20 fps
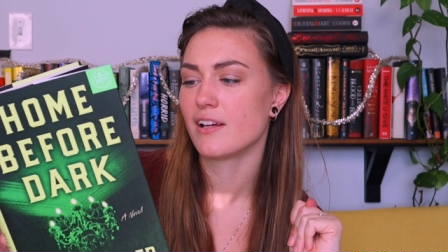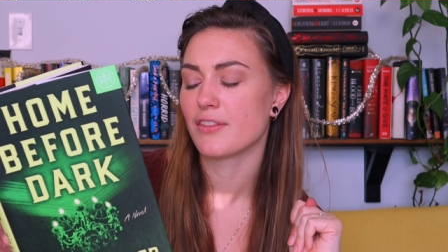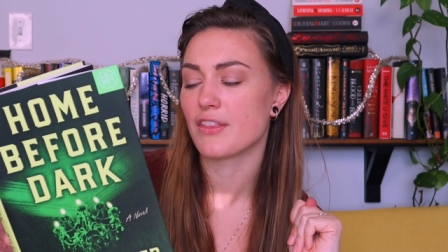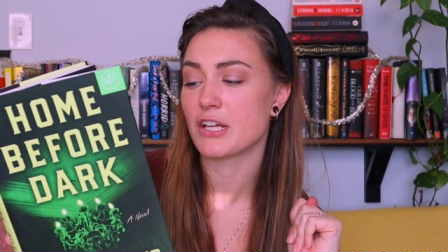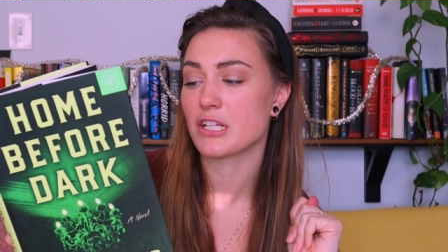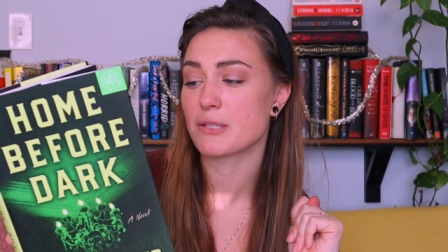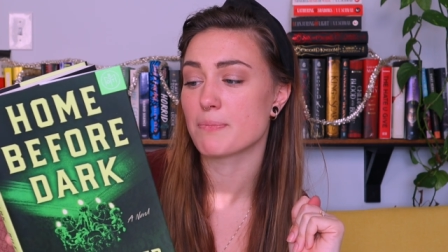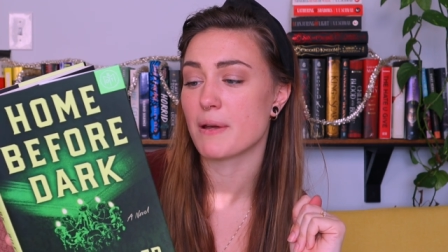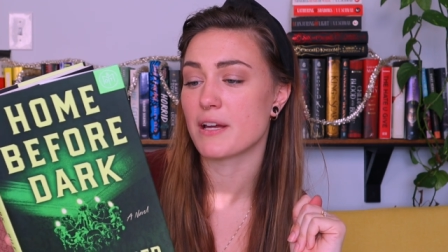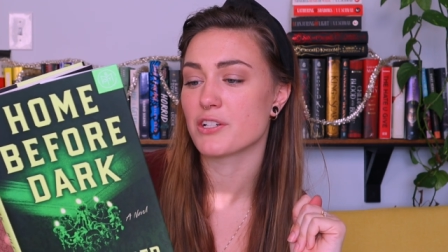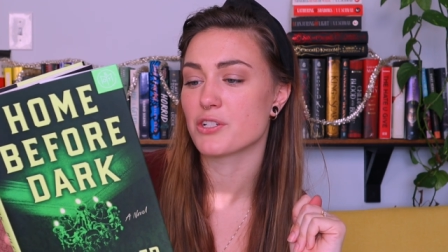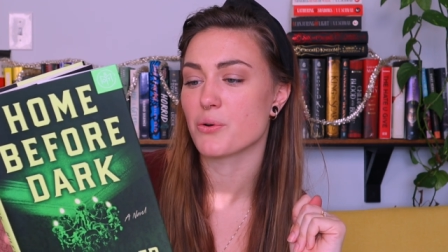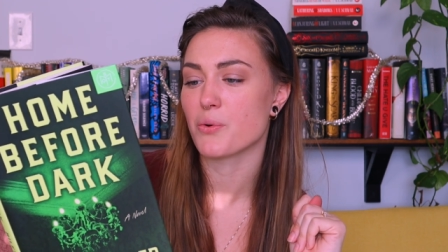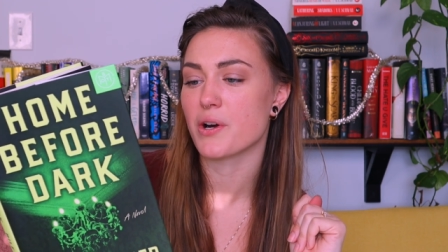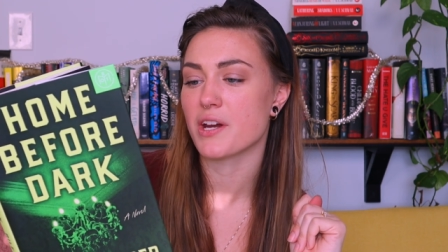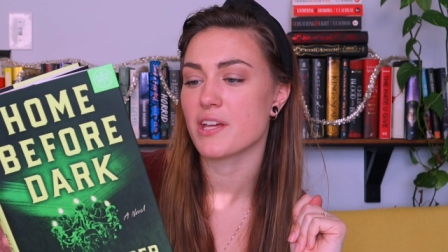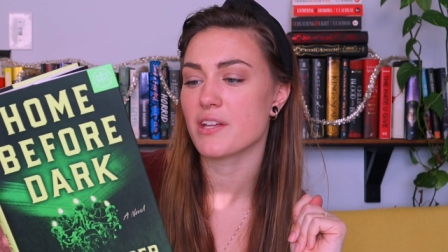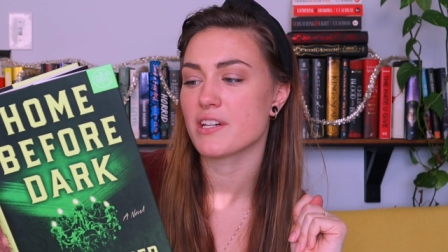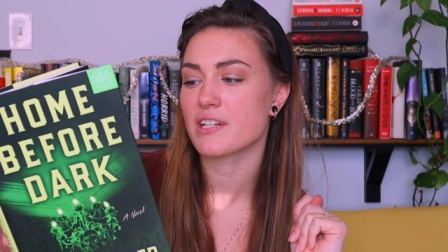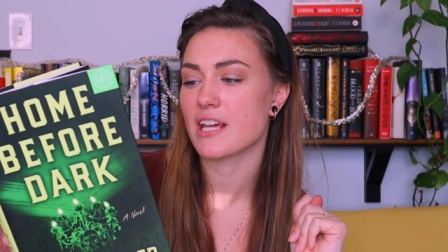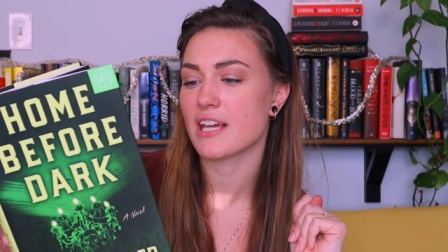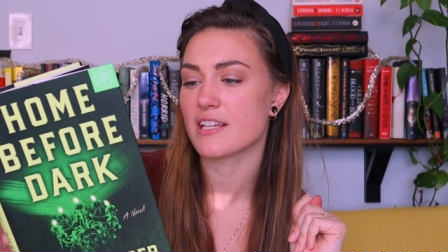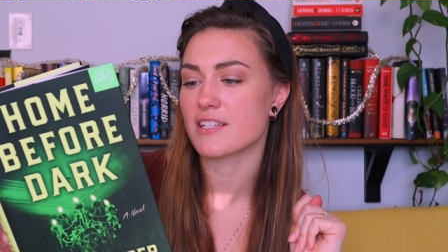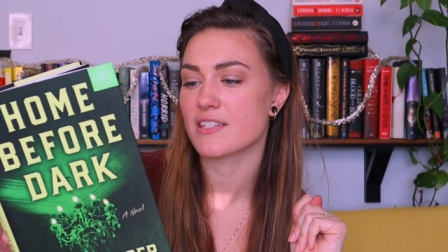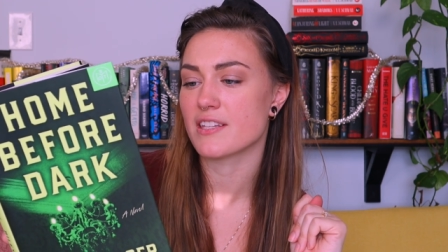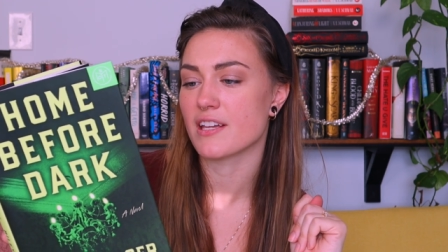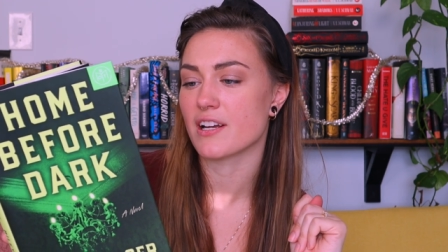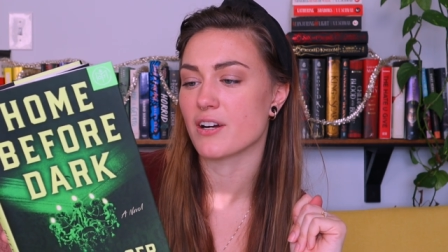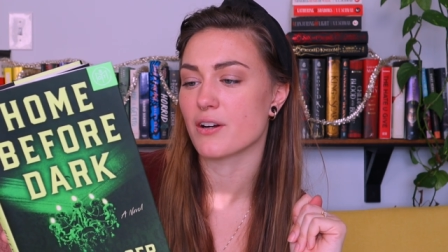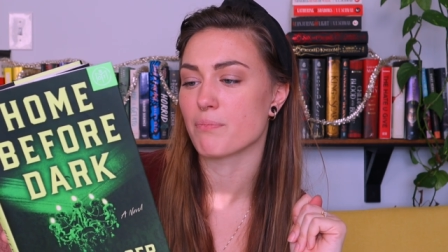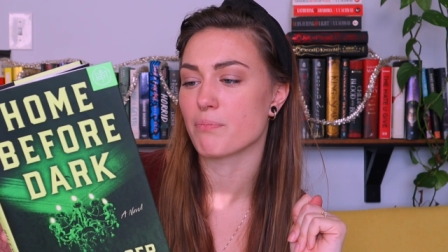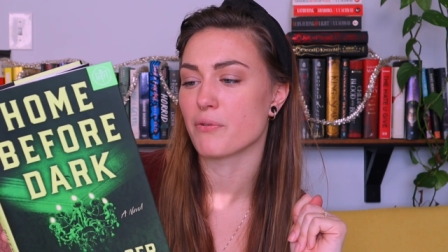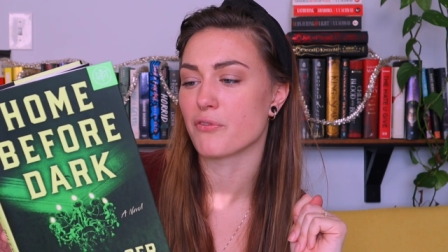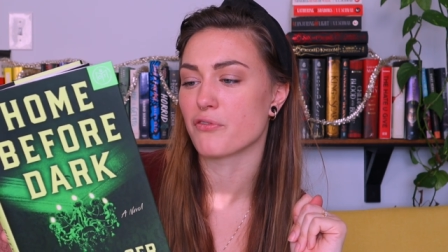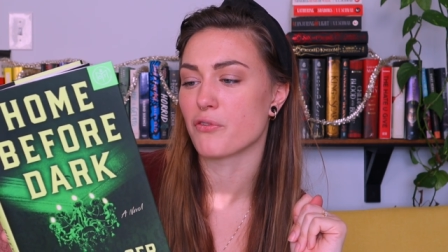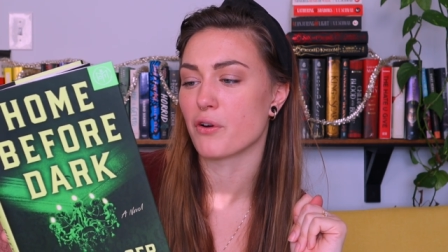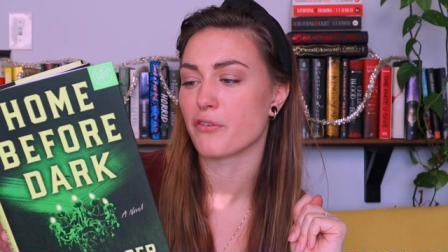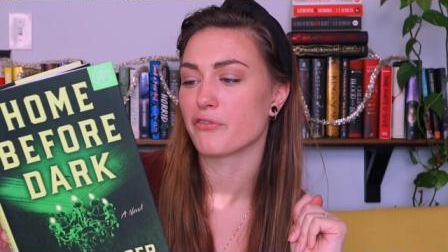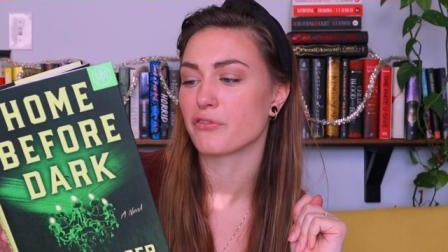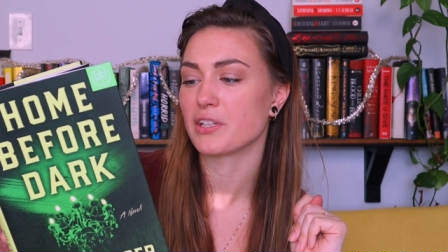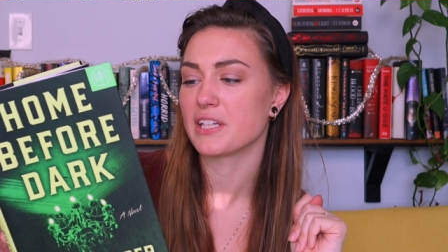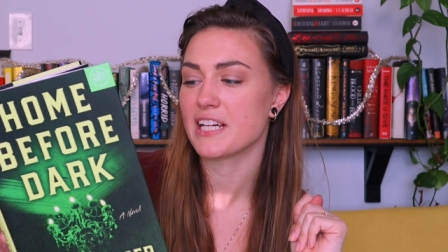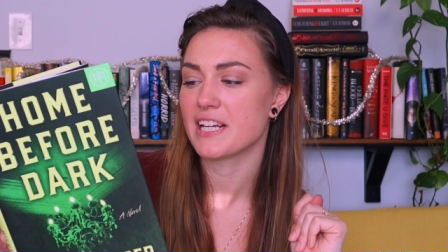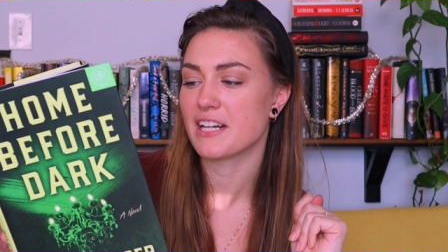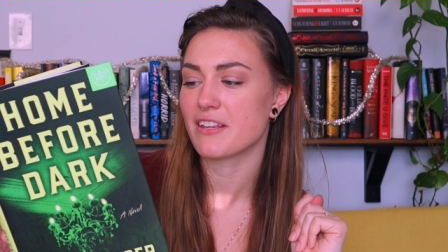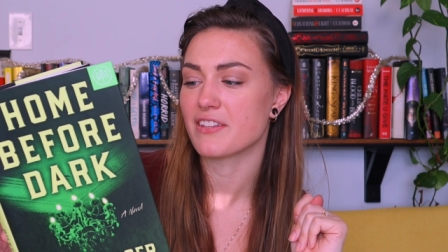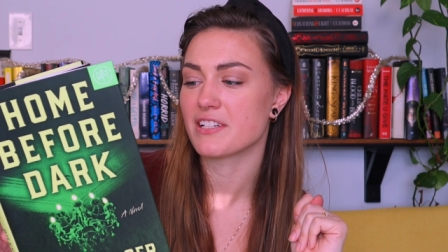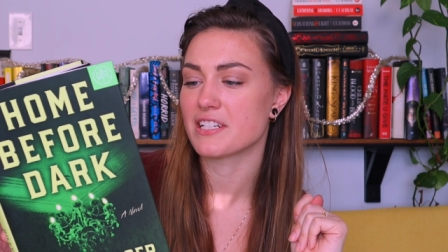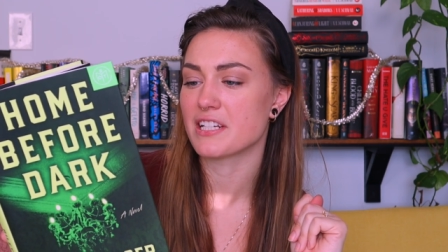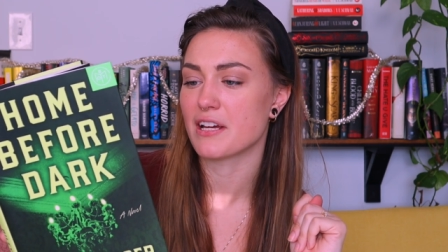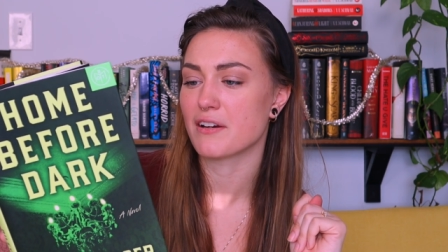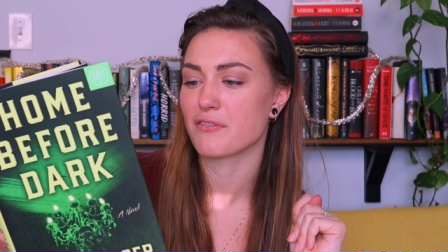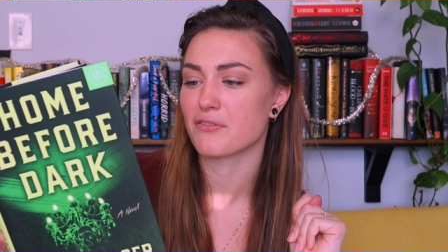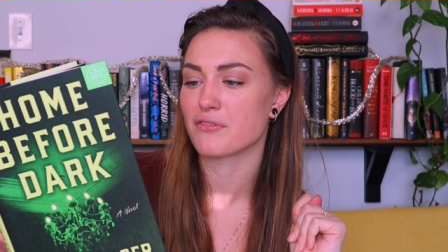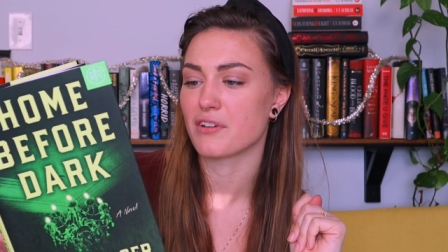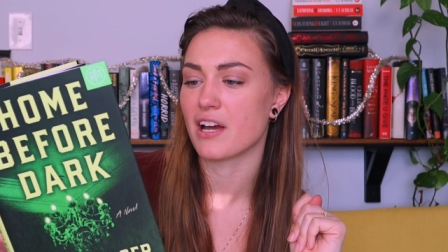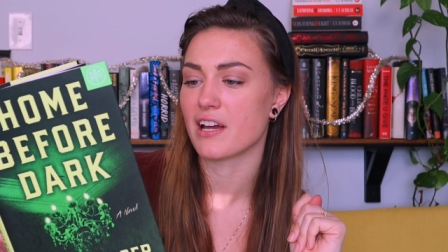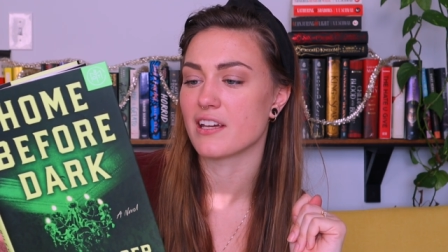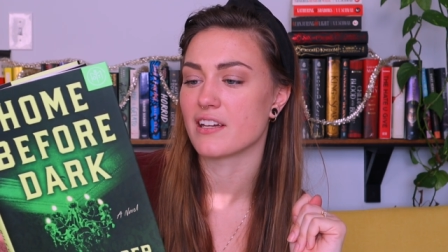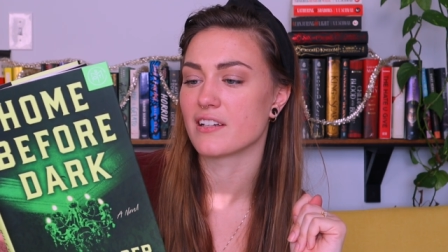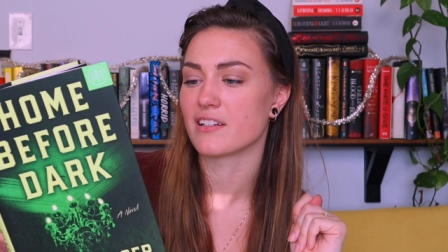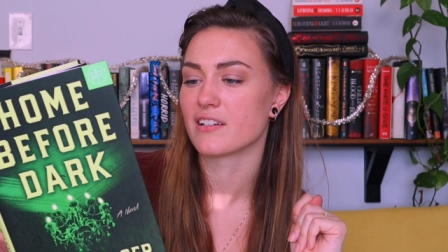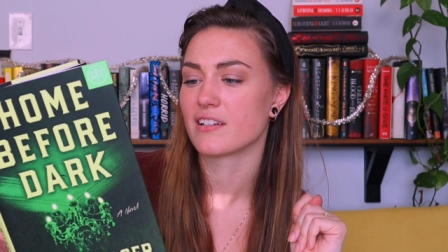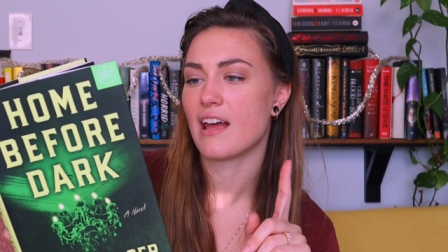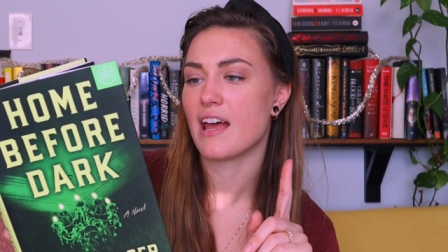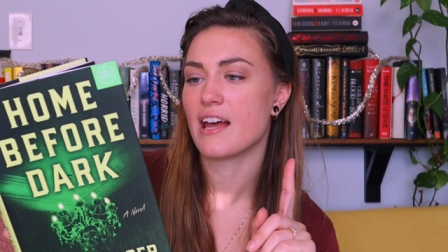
They spent 20 days there before fleeing in the dead of night.